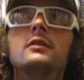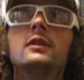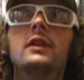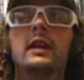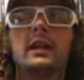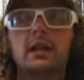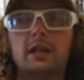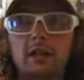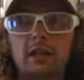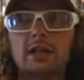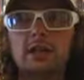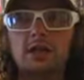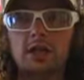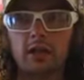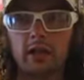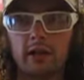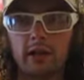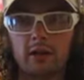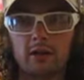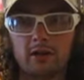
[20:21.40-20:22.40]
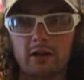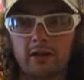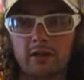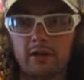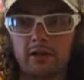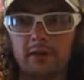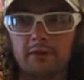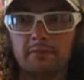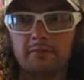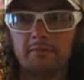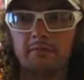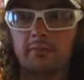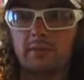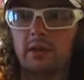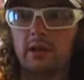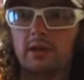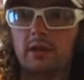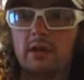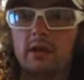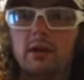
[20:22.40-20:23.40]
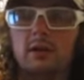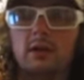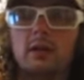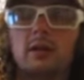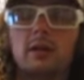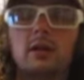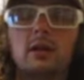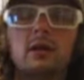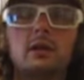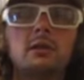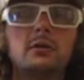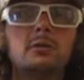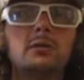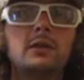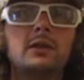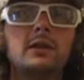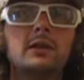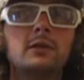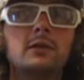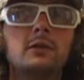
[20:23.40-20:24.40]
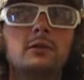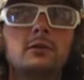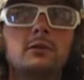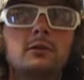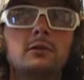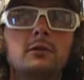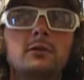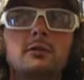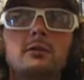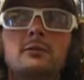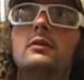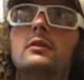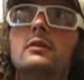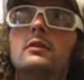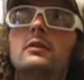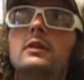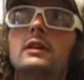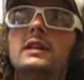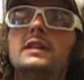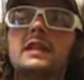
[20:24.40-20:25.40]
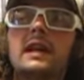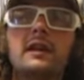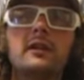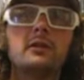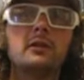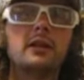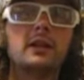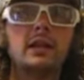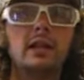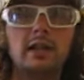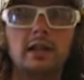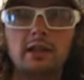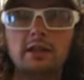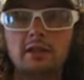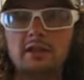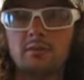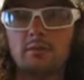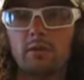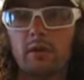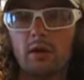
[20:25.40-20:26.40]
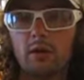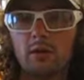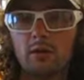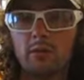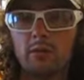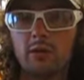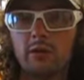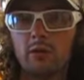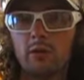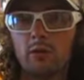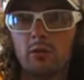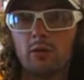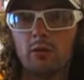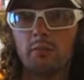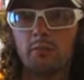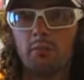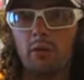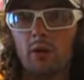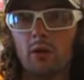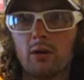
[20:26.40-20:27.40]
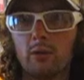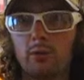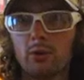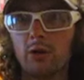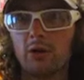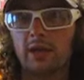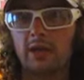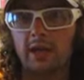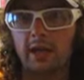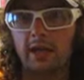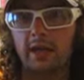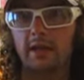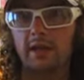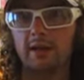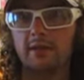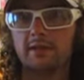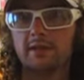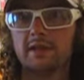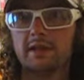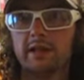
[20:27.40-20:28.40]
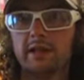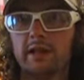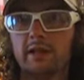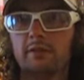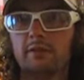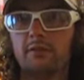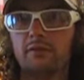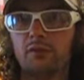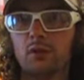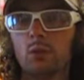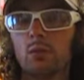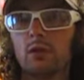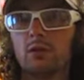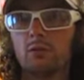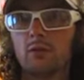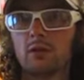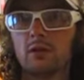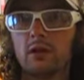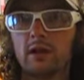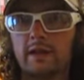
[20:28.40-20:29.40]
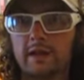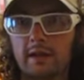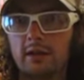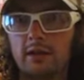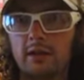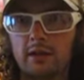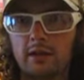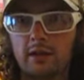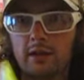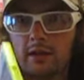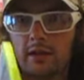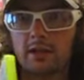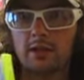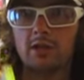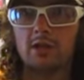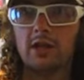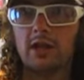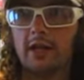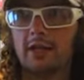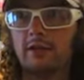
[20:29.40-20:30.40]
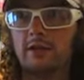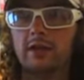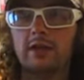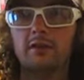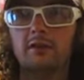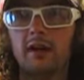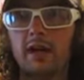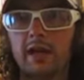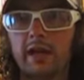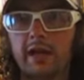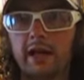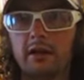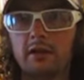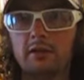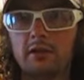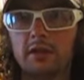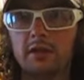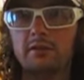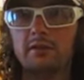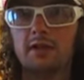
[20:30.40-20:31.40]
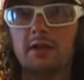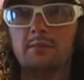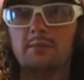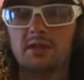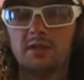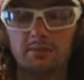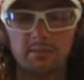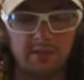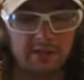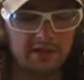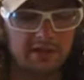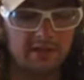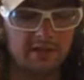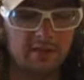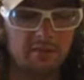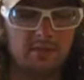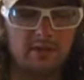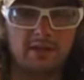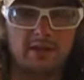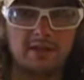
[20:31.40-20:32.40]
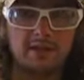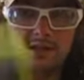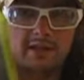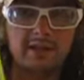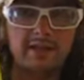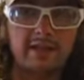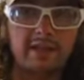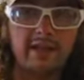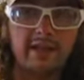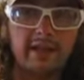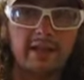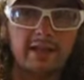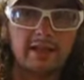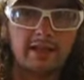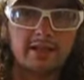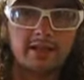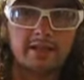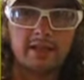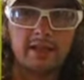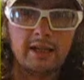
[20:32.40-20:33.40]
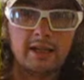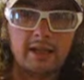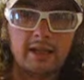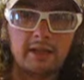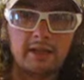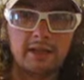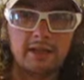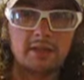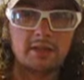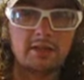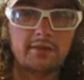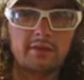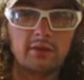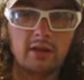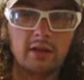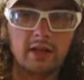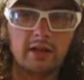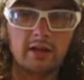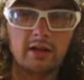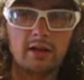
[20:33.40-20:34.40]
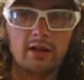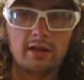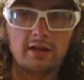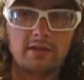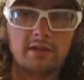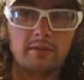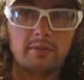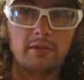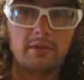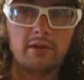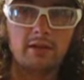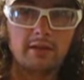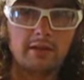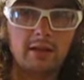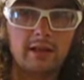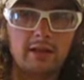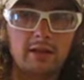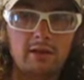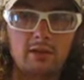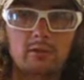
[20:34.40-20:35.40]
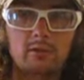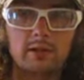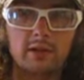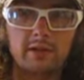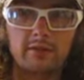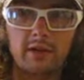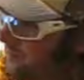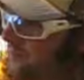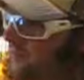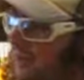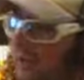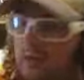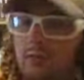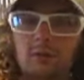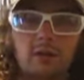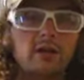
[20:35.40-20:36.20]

you need your hair cut, go to, it's either King's Barber or Barber King's in Fort Worth, Texas, and check Levi out. Give him some business, because this is freaking awesome. Thank you, Levi. Well,